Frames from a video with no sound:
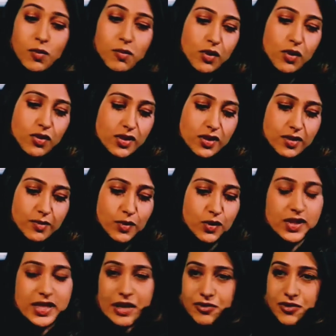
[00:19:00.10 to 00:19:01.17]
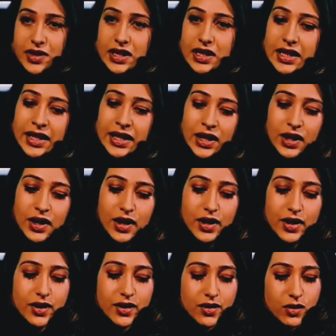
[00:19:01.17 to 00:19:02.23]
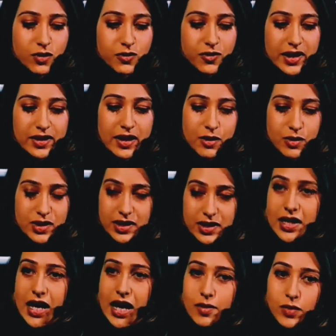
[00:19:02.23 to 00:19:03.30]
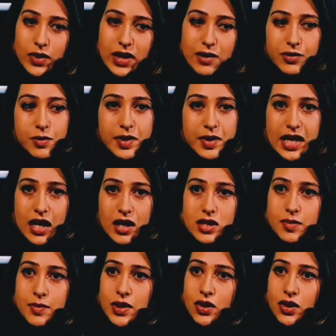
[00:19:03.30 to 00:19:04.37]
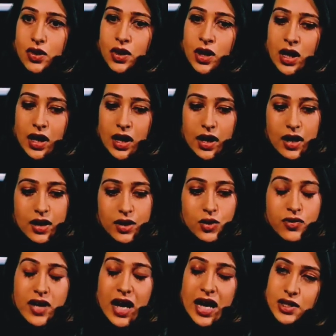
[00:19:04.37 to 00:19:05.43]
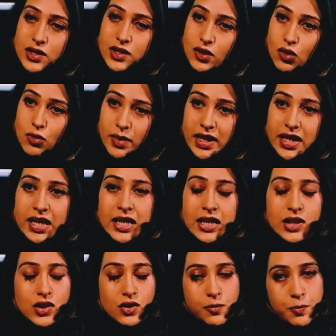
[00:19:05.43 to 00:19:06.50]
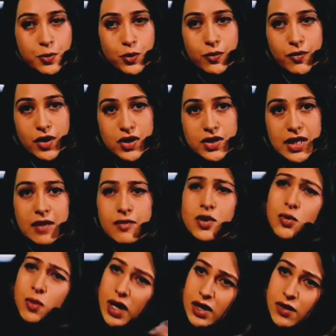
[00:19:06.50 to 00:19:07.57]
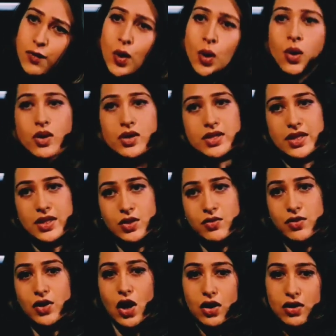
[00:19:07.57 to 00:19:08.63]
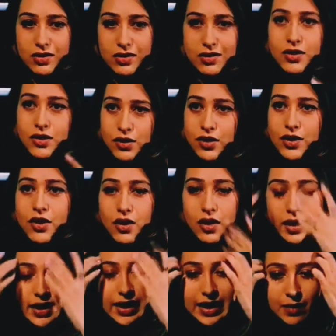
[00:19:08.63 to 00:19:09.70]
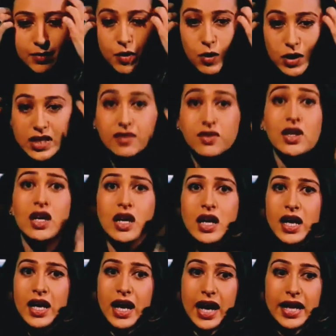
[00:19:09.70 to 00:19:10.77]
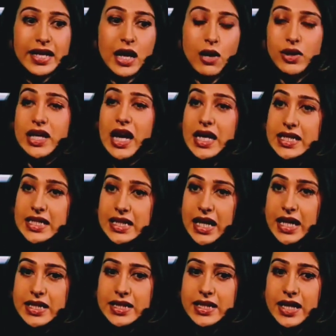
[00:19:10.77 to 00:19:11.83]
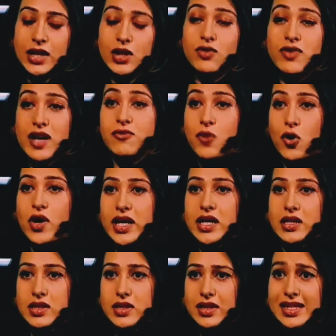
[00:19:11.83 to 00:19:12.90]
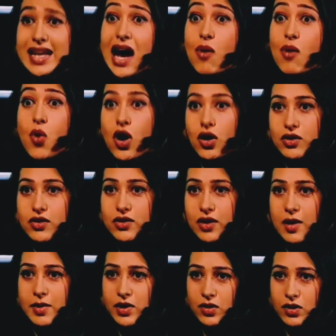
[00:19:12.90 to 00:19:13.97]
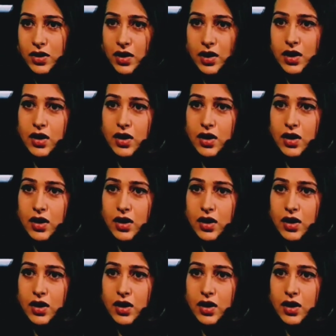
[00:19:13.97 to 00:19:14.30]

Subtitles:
Oh, most definitely. You know, in fact, there was a time when everybody asked me, you know, you've had so many hits, you've proved yourself, you won awards and you've got, you know, your acclaim or whatever. And now in 1999, you've had 4 hits. Now what? I mean,